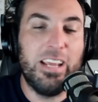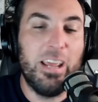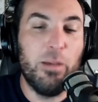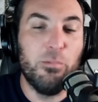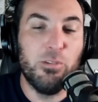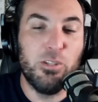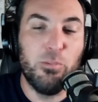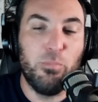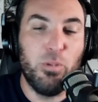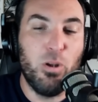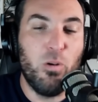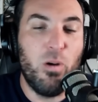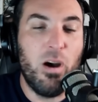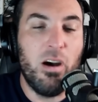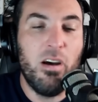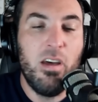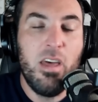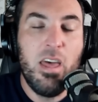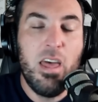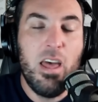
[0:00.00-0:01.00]
game was a
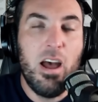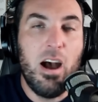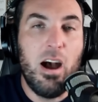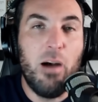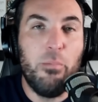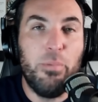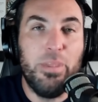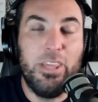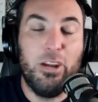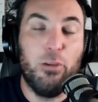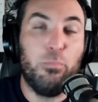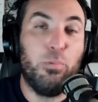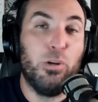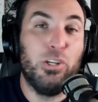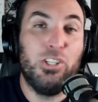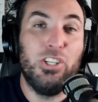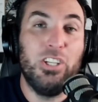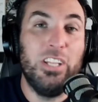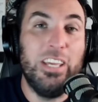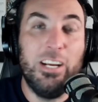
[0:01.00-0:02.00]
blowout. Um, but they are
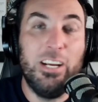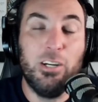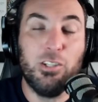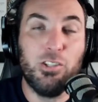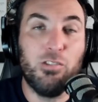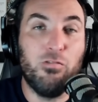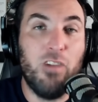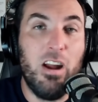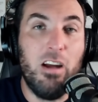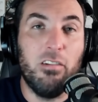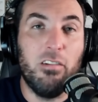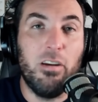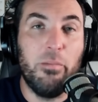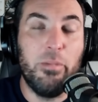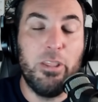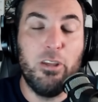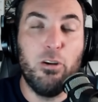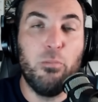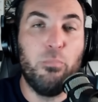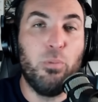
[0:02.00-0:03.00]
pushing the Eagles around. I
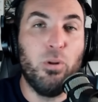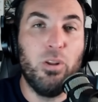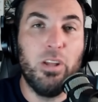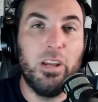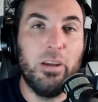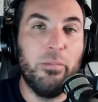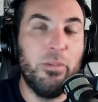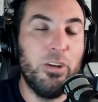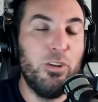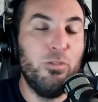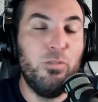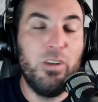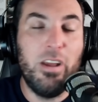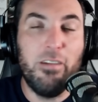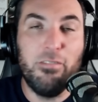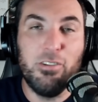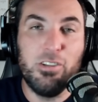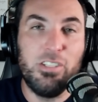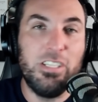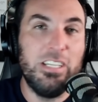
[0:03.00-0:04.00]
mean, they're bullying them, and you
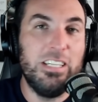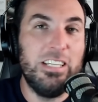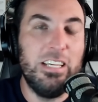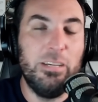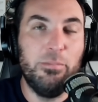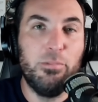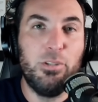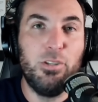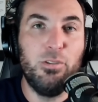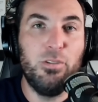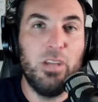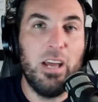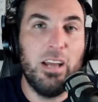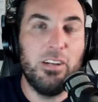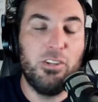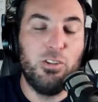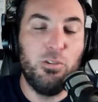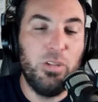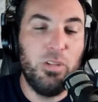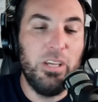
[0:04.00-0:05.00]
never see teams do
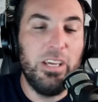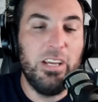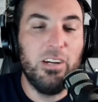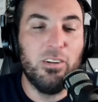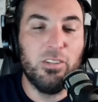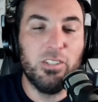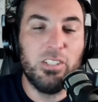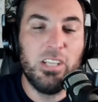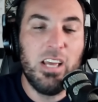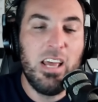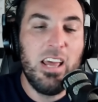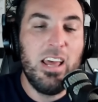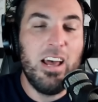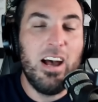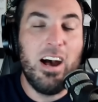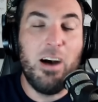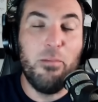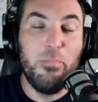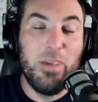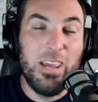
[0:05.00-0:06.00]
that to the Eagles
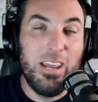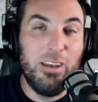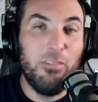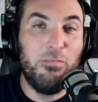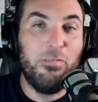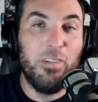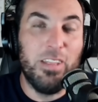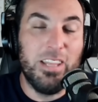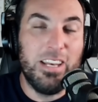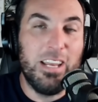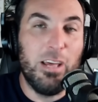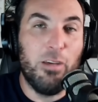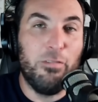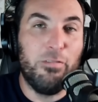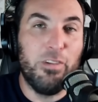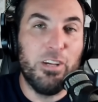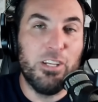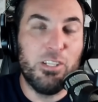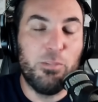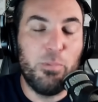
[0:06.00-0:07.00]
um, in
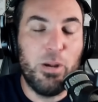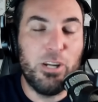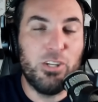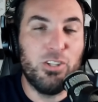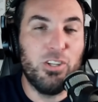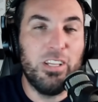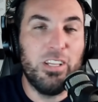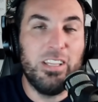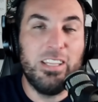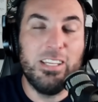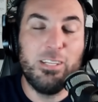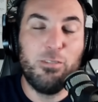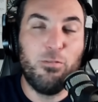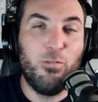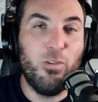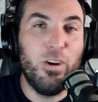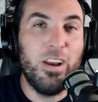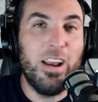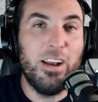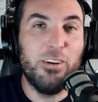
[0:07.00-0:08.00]
Philadelphia, especially. This
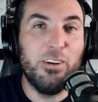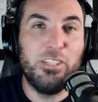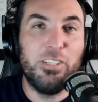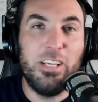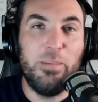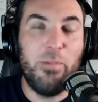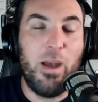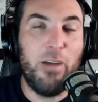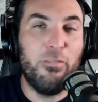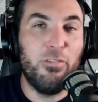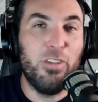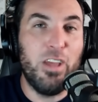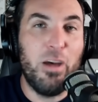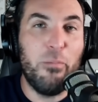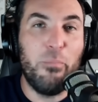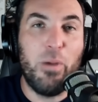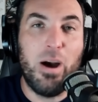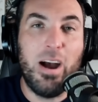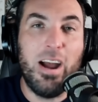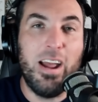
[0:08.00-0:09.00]
49ers team, after
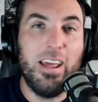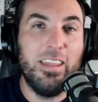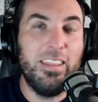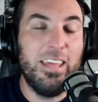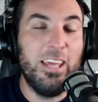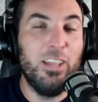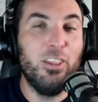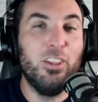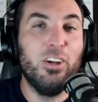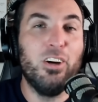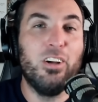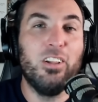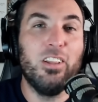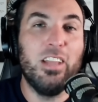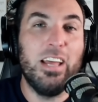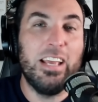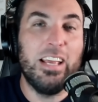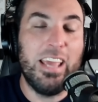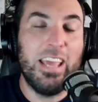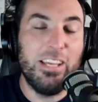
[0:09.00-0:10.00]
that bye, they look
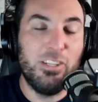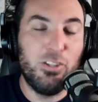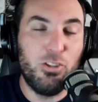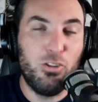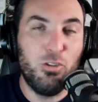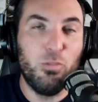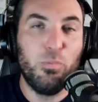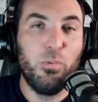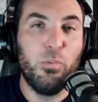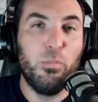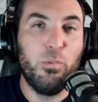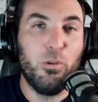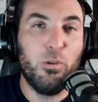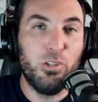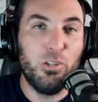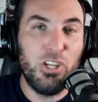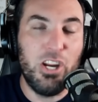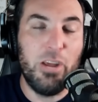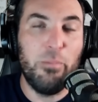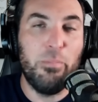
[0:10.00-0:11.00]
like a Super Bowl
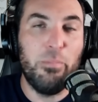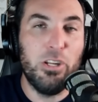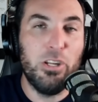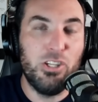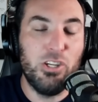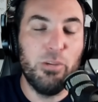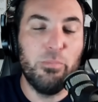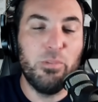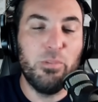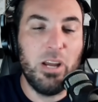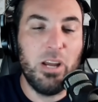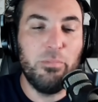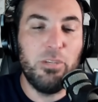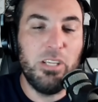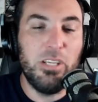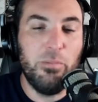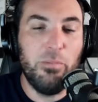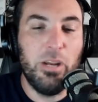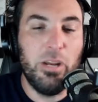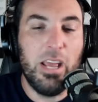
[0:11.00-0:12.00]
championship type
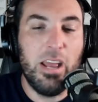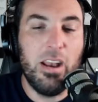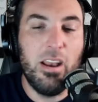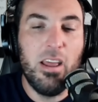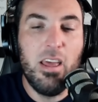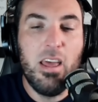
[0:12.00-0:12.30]
team again.